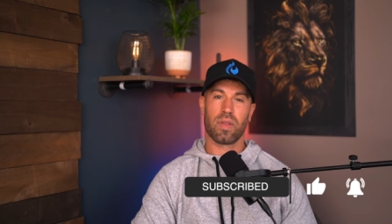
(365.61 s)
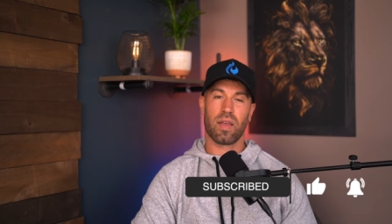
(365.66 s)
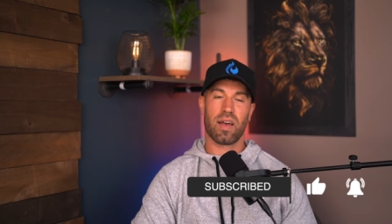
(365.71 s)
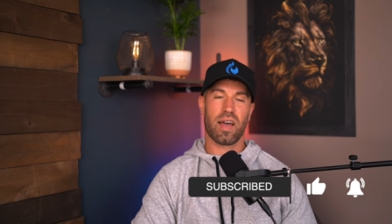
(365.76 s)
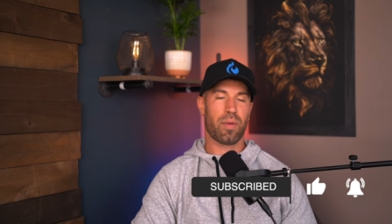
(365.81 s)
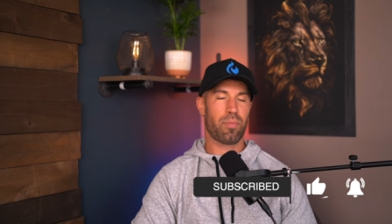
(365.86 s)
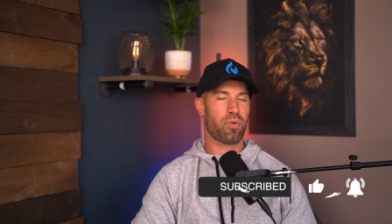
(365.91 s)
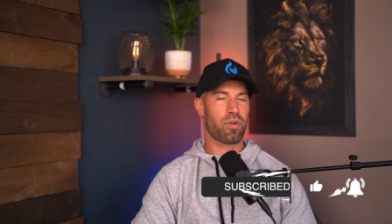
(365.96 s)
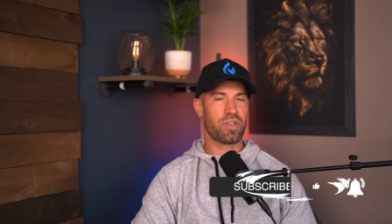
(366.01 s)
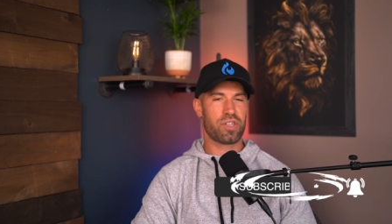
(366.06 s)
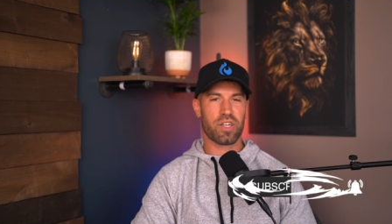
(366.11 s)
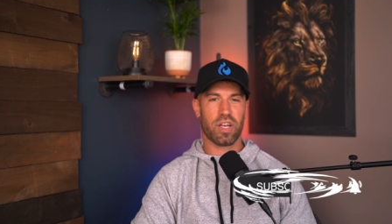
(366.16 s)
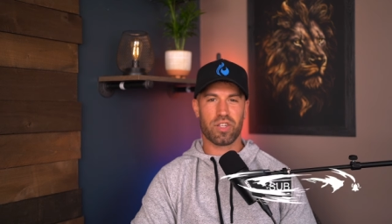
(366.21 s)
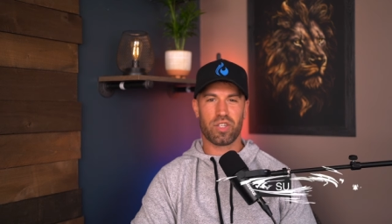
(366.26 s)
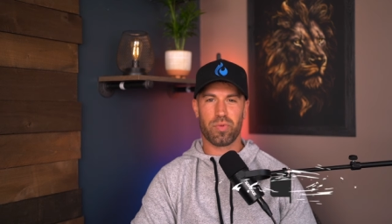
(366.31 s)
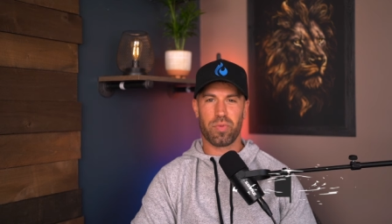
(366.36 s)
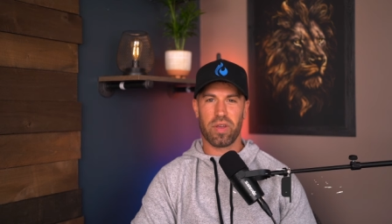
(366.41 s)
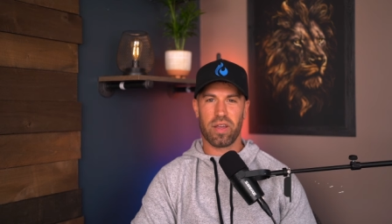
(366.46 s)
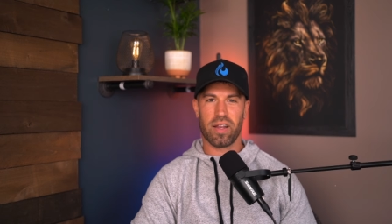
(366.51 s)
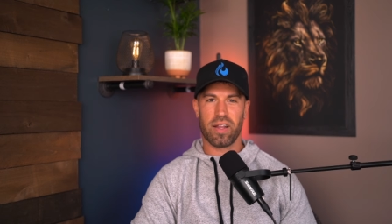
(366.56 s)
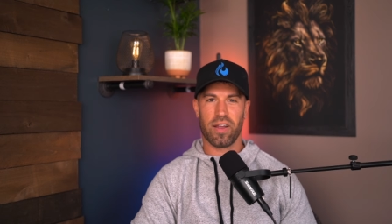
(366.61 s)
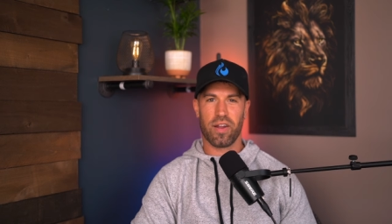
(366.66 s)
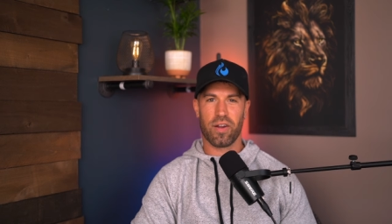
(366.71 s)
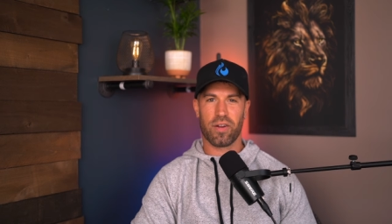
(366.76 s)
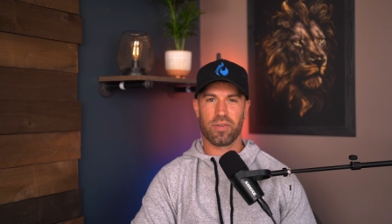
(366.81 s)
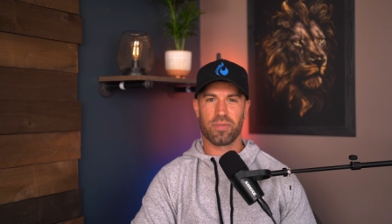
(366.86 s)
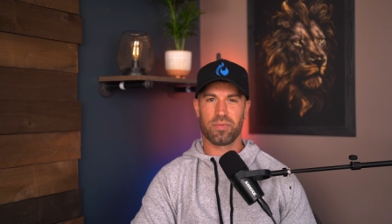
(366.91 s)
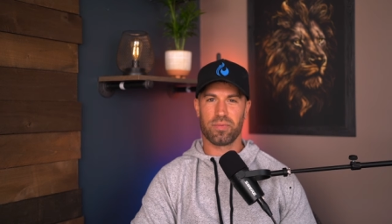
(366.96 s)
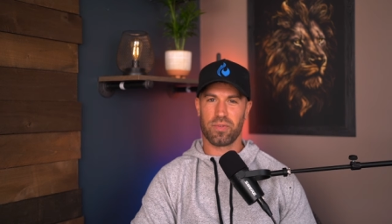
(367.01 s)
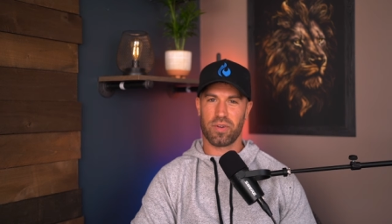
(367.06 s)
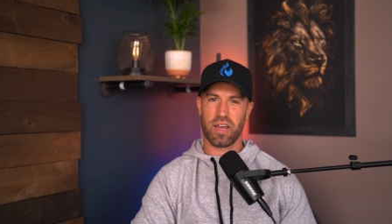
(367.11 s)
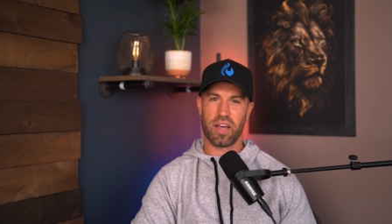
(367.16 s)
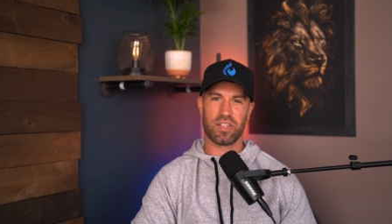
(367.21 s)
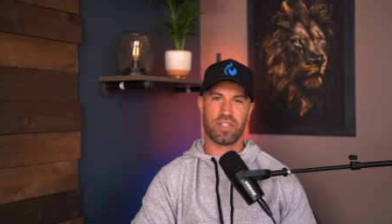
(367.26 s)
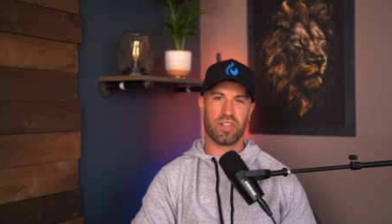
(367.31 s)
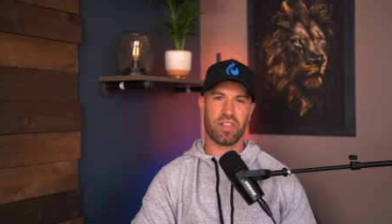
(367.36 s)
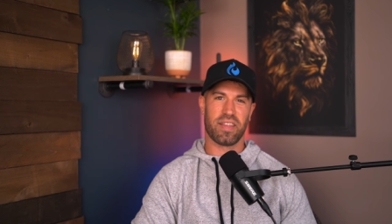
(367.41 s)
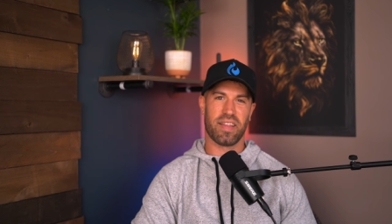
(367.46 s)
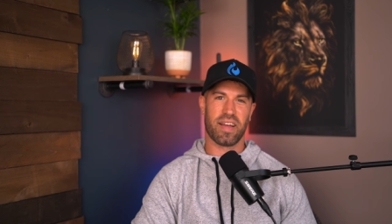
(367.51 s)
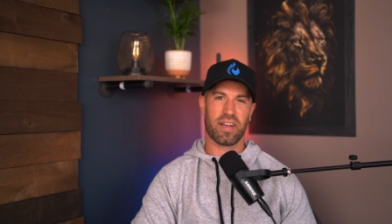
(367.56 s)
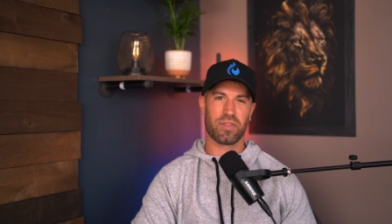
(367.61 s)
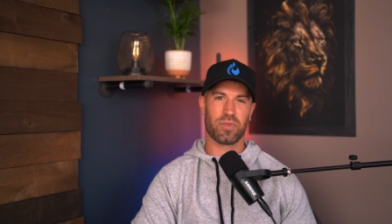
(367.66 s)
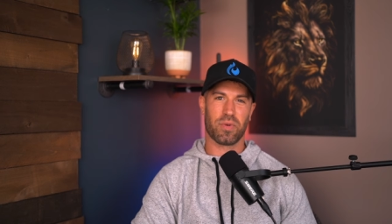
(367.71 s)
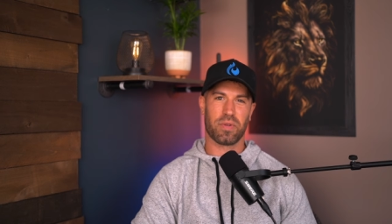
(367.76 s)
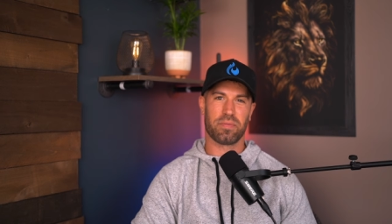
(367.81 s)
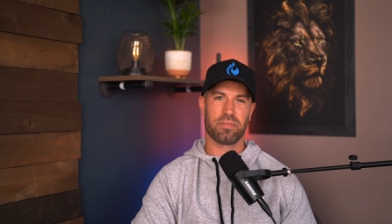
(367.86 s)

I appreciate you being here. We'll catch you in the next